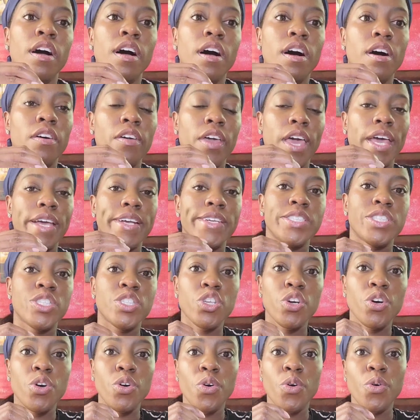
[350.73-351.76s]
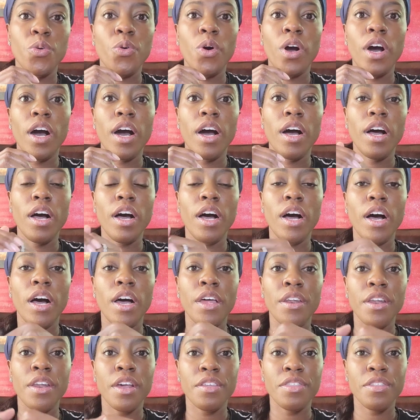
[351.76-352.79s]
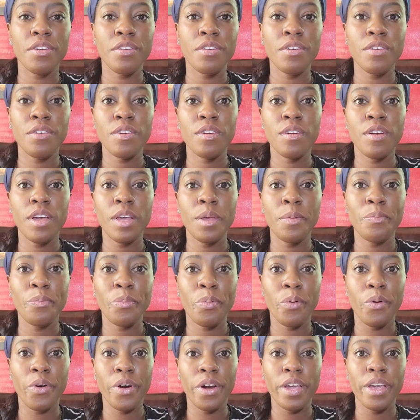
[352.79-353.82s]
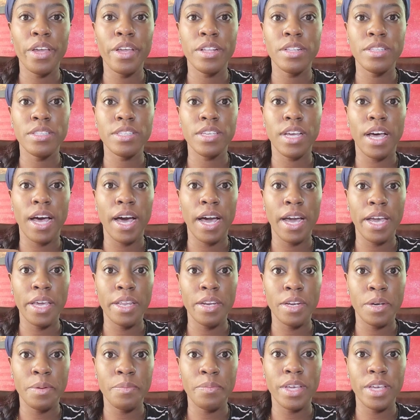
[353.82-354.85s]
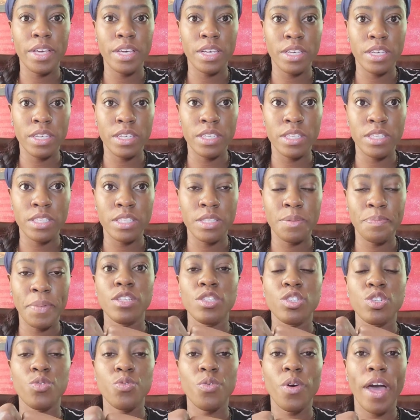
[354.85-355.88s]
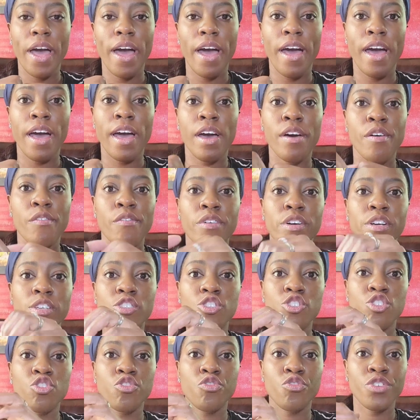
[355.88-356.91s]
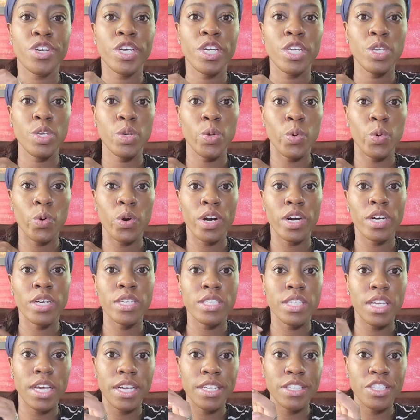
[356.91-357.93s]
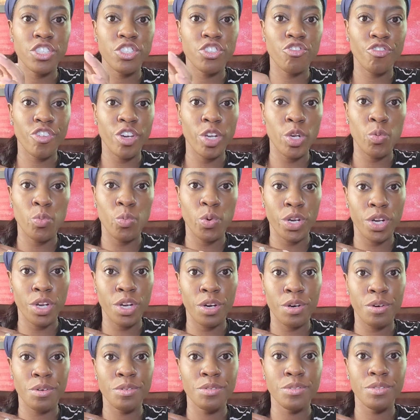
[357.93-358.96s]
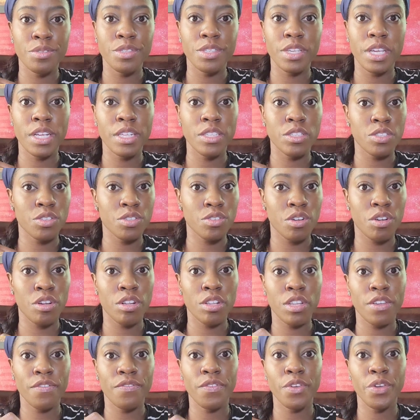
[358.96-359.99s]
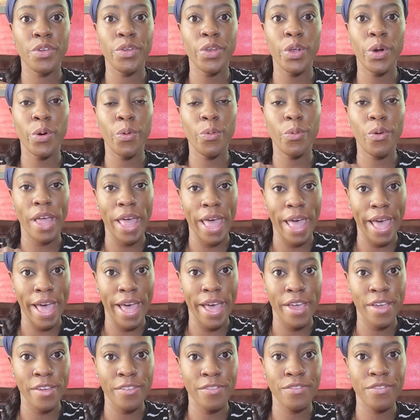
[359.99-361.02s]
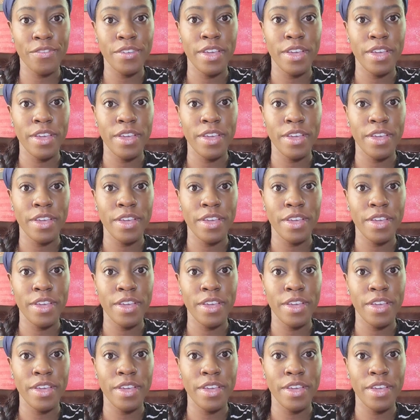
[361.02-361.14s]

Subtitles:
Okay, so another important item is to have screen doors and screen windows installed if you don't have.